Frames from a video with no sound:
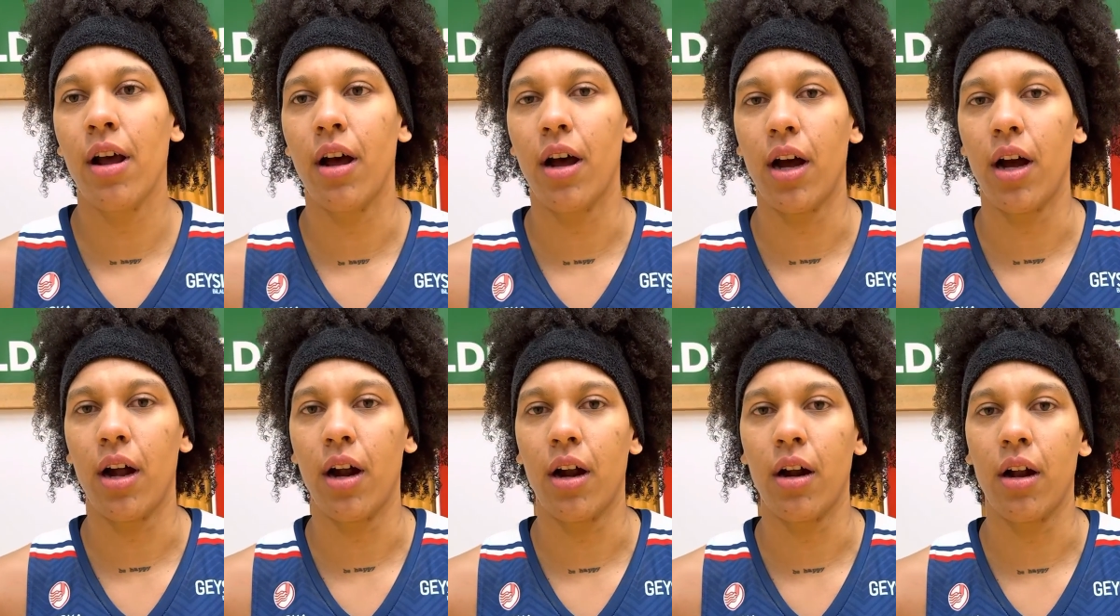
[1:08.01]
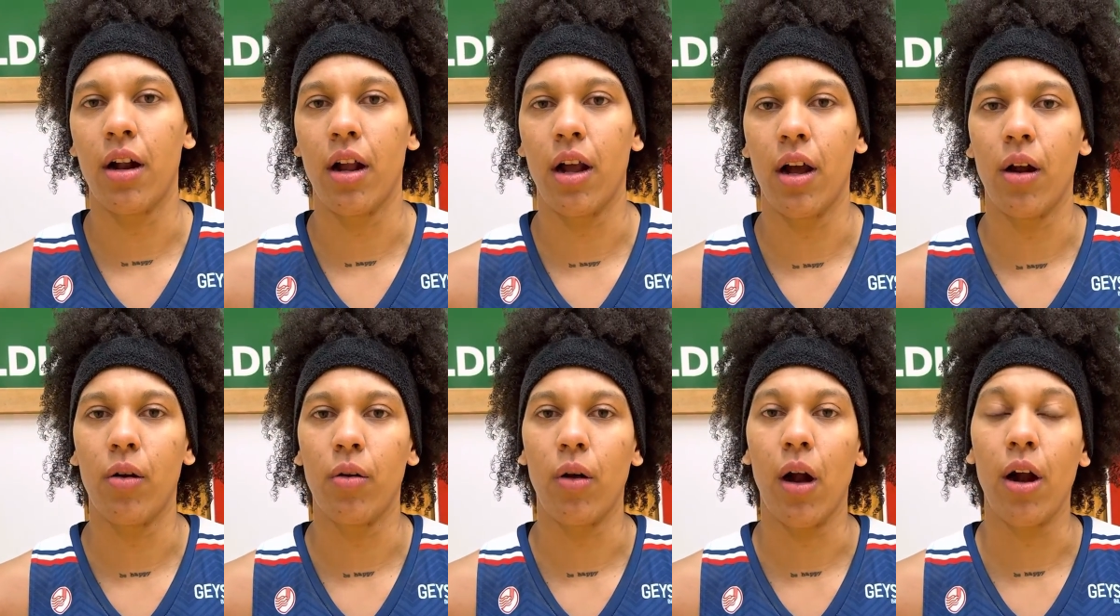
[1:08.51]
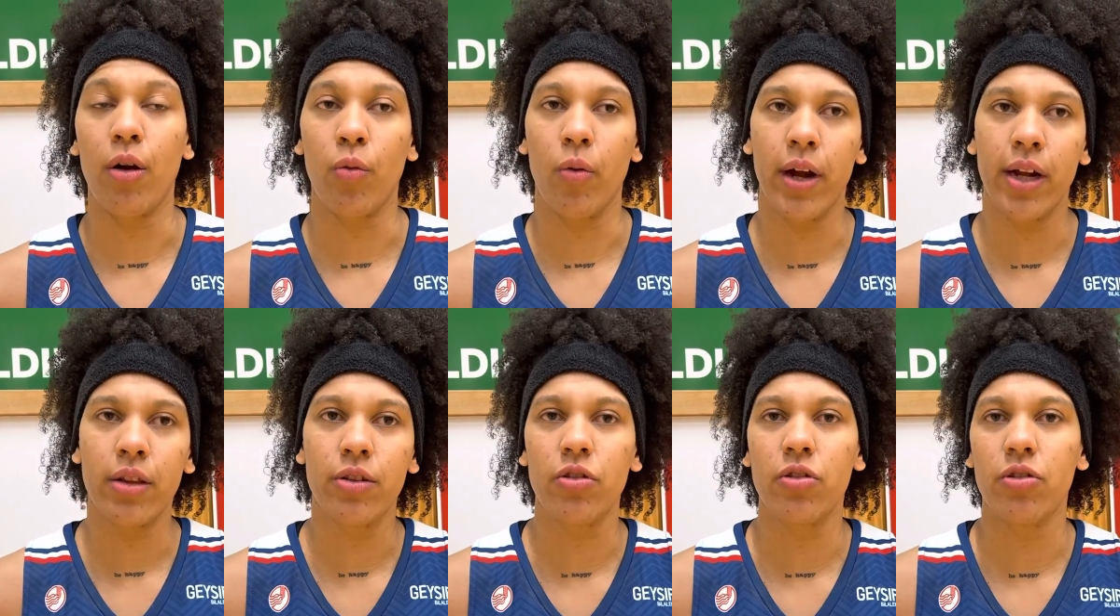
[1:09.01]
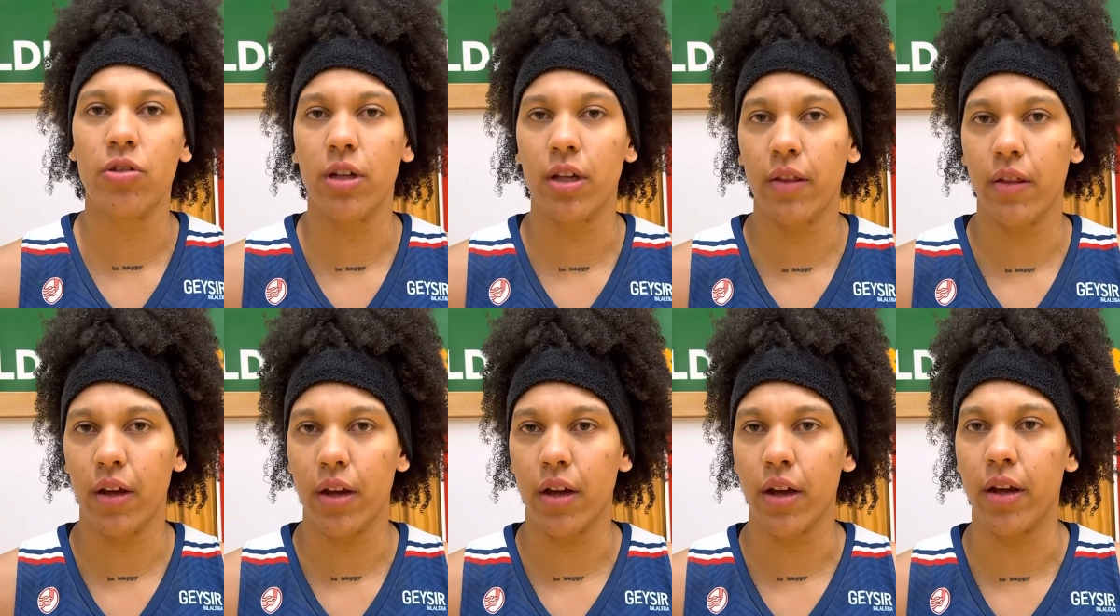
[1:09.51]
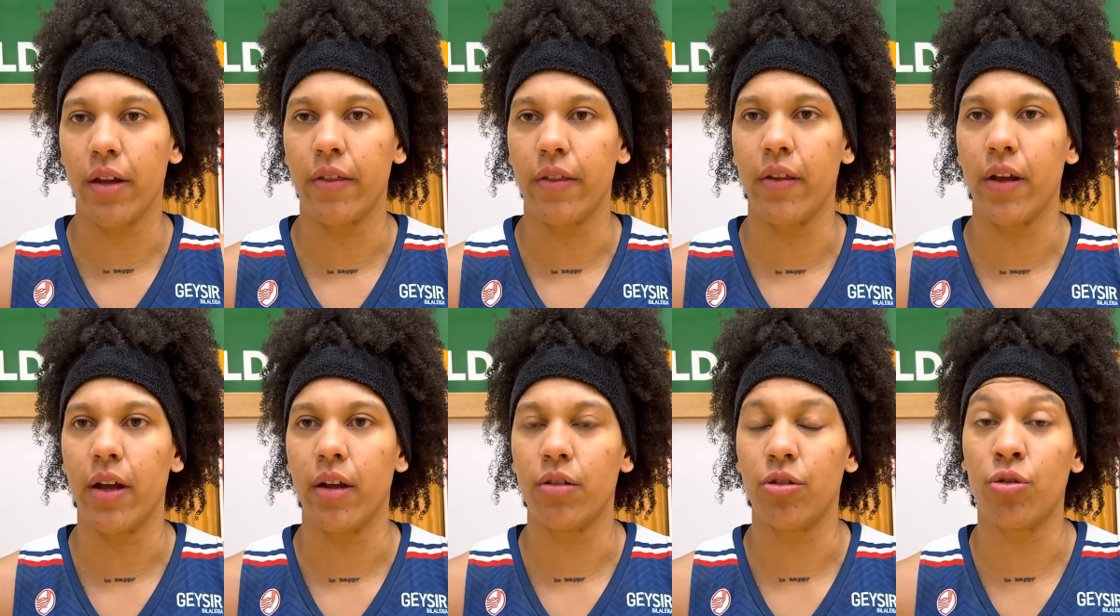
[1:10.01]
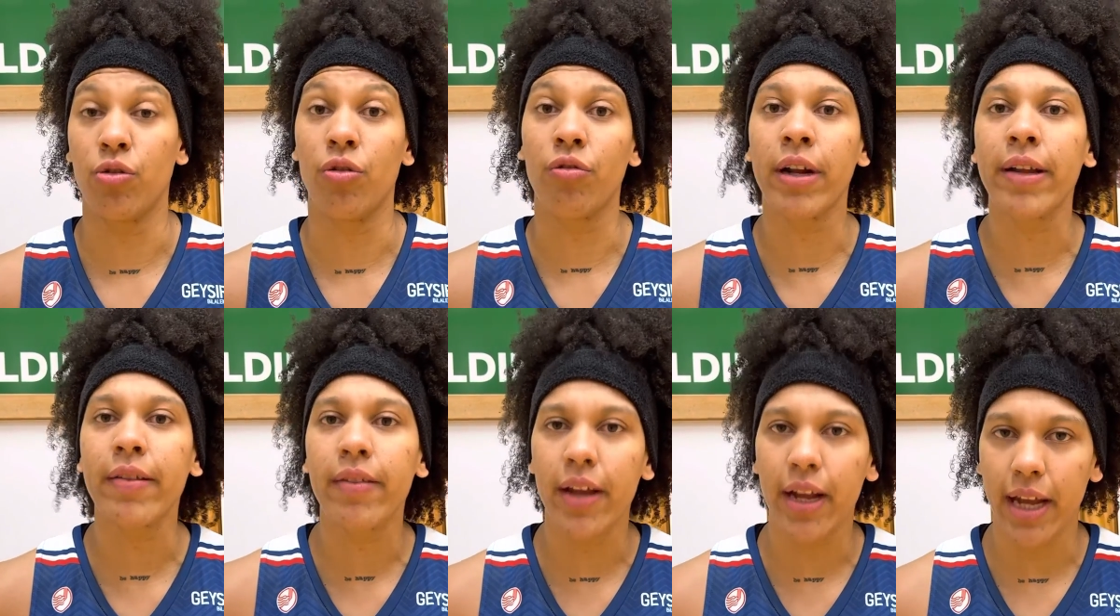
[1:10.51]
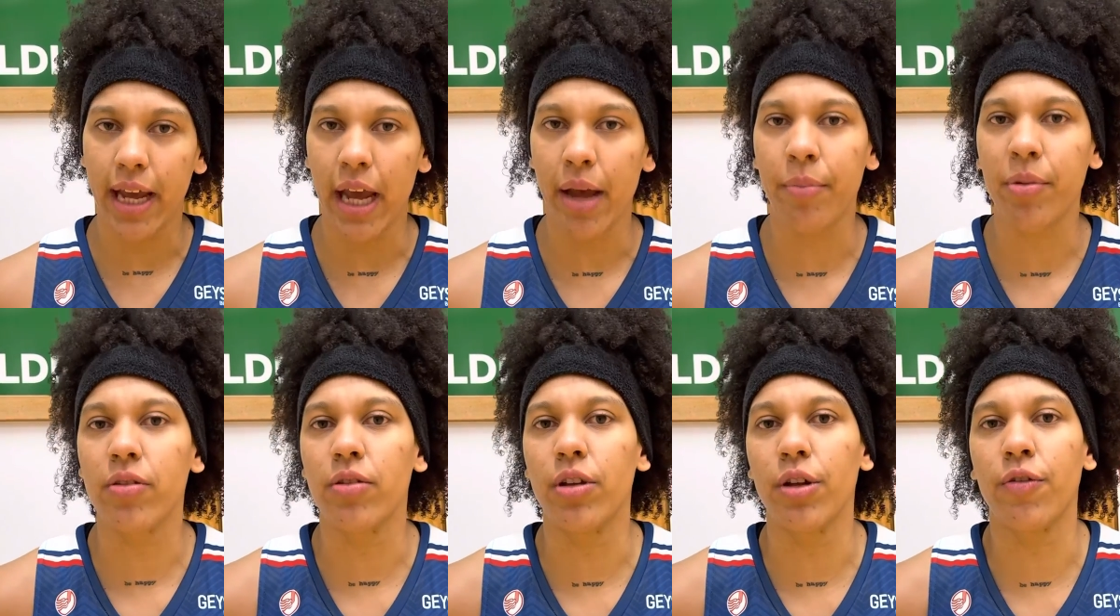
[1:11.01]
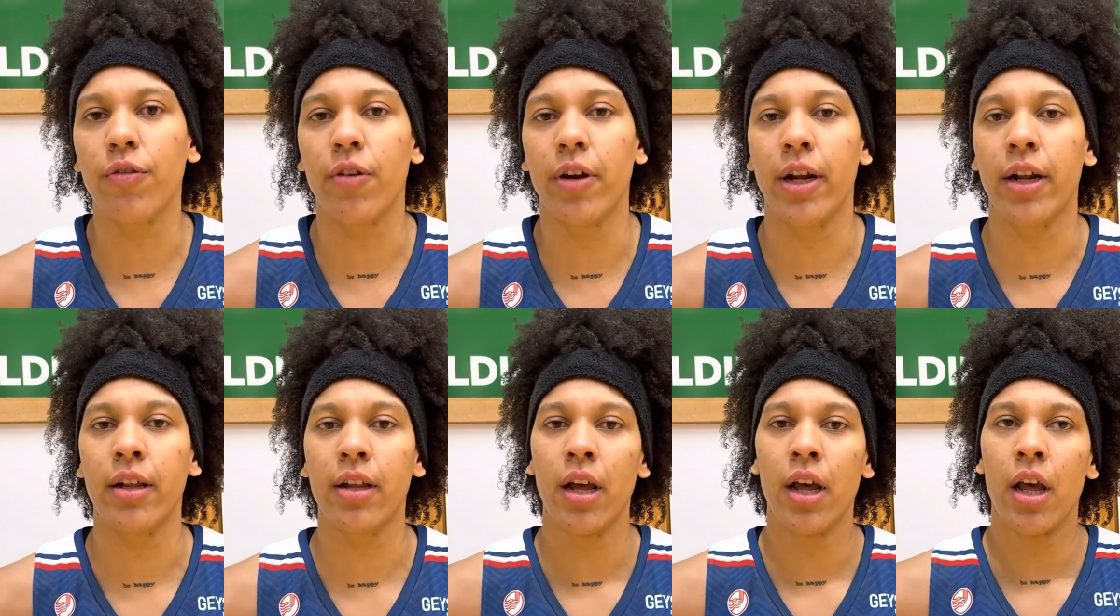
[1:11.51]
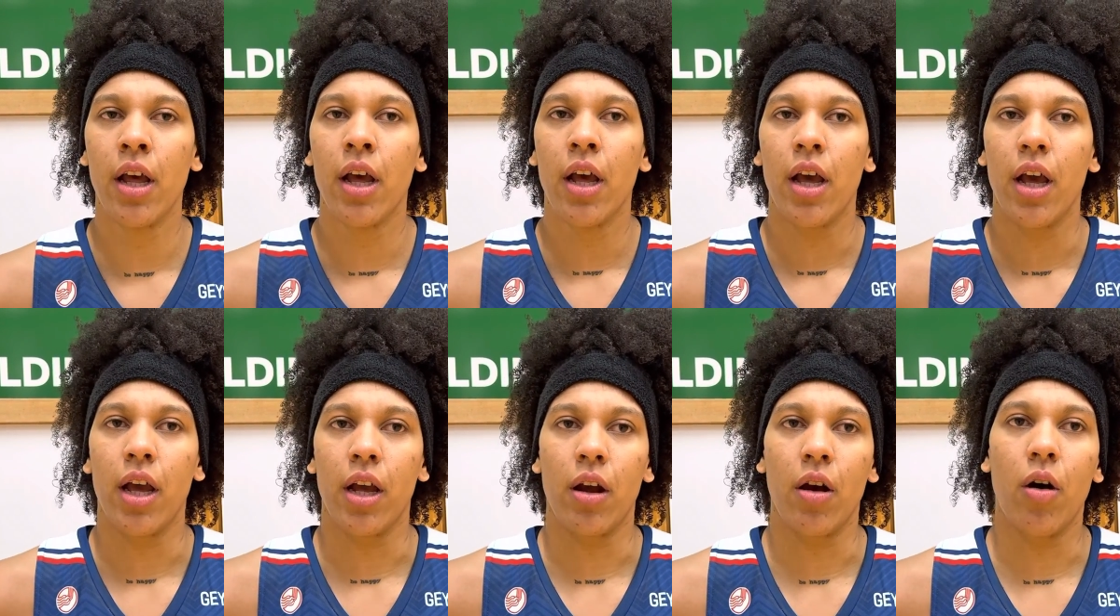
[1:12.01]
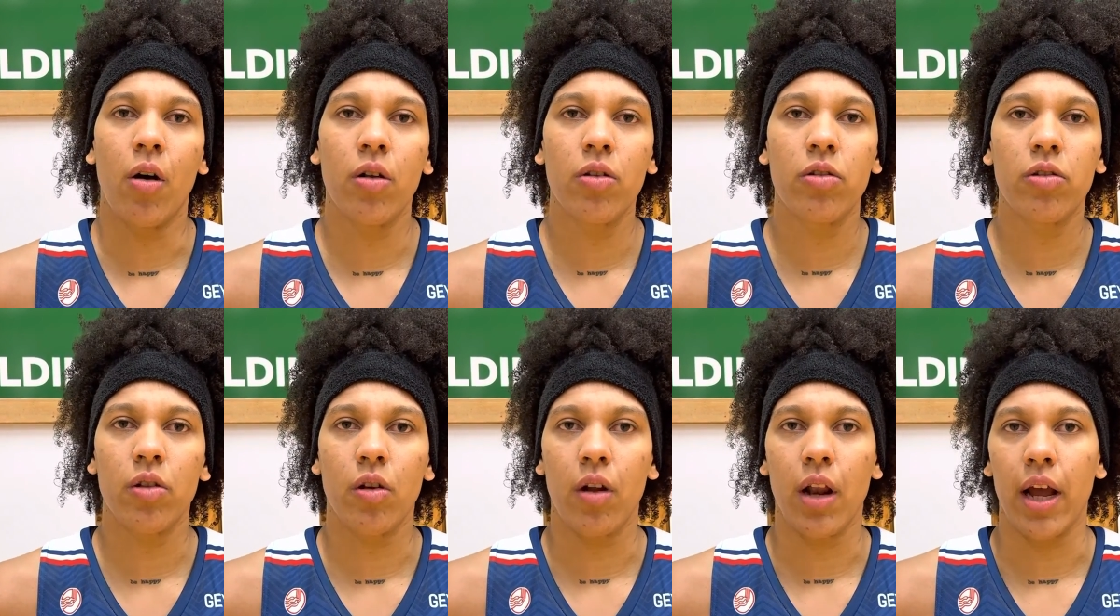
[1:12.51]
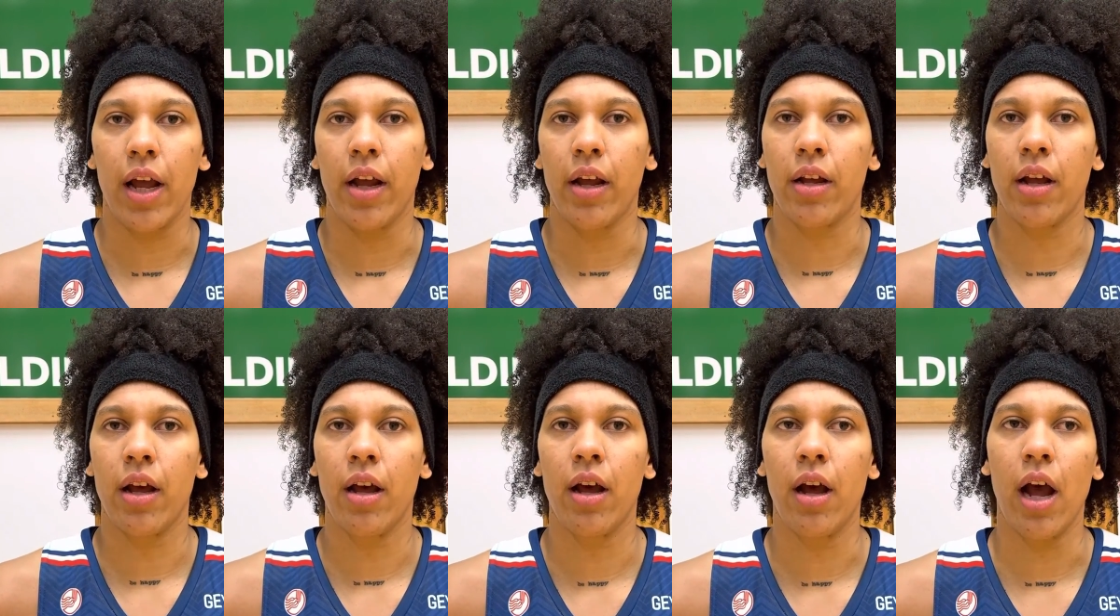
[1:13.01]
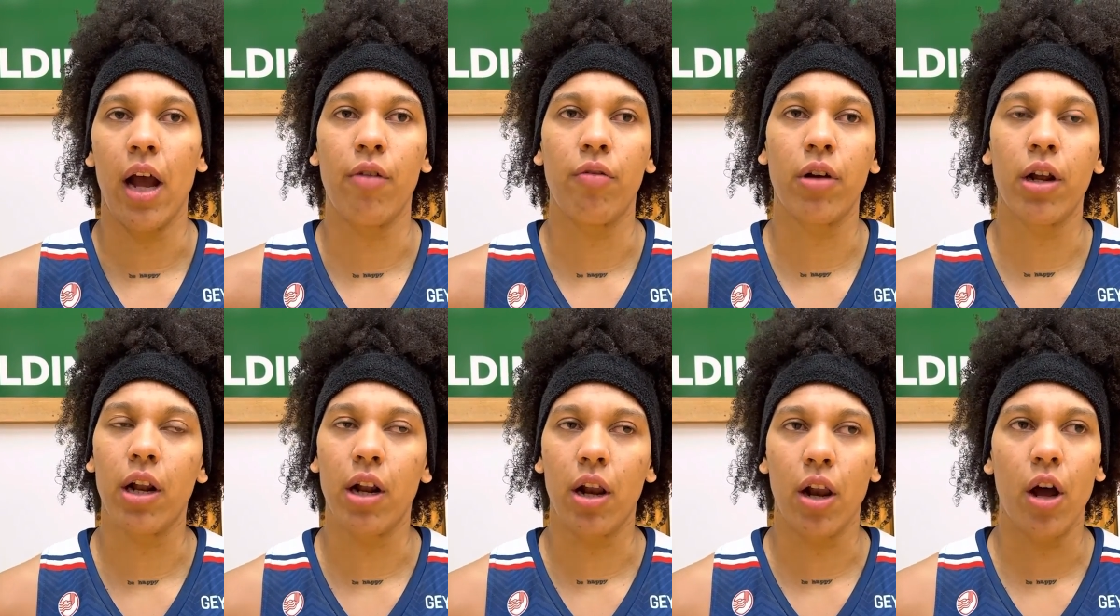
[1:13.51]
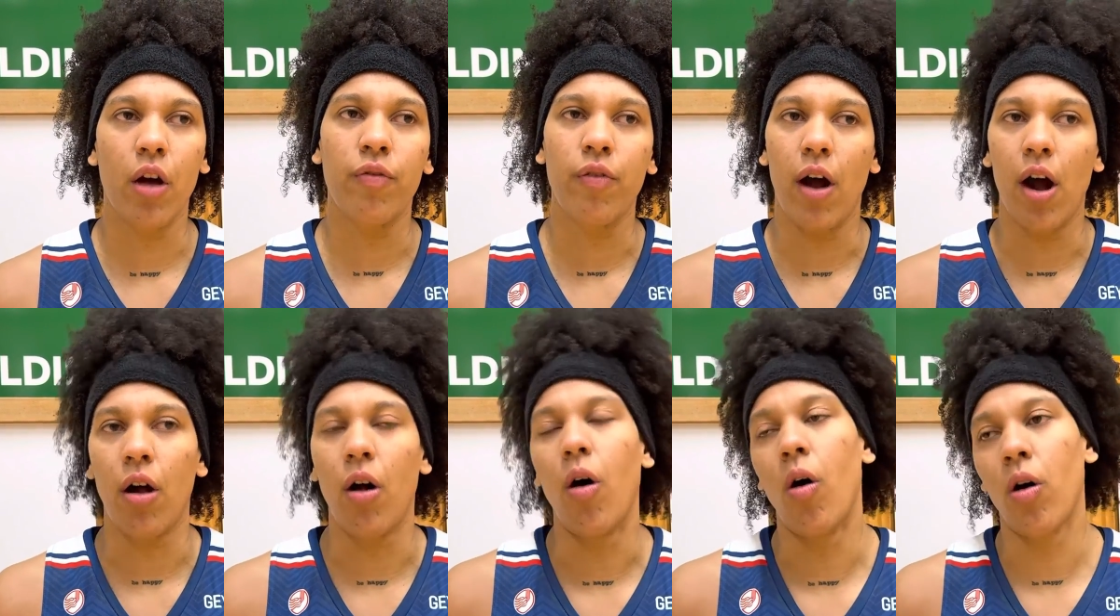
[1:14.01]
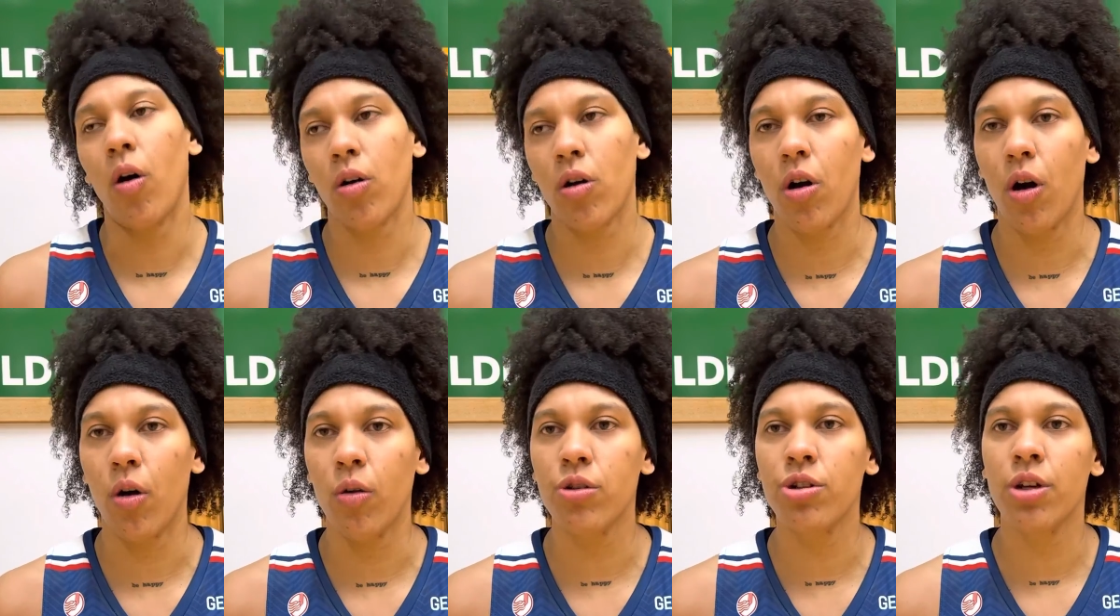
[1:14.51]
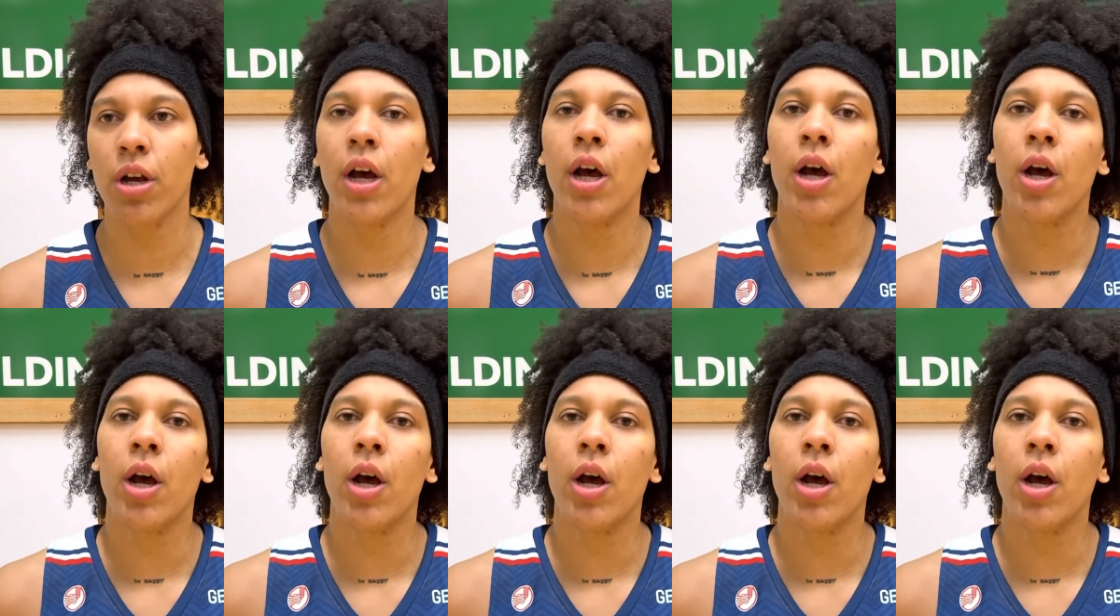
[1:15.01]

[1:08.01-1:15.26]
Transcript: Our way to see to read the game is different, and also like I really love our old coach,